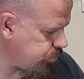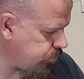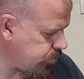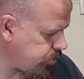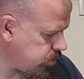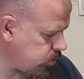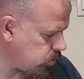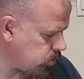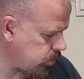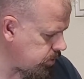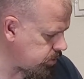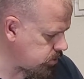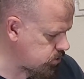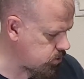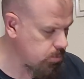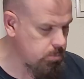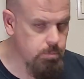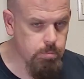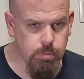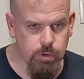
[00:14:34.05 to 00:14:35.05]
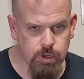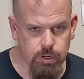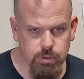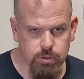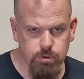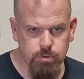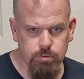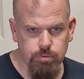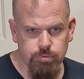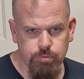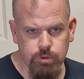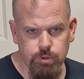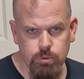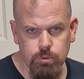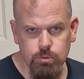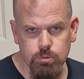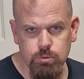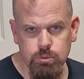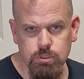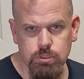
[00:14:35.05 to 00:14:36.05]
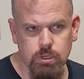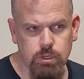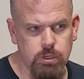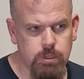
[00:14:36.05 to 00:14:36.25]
feel like some of my other reviews,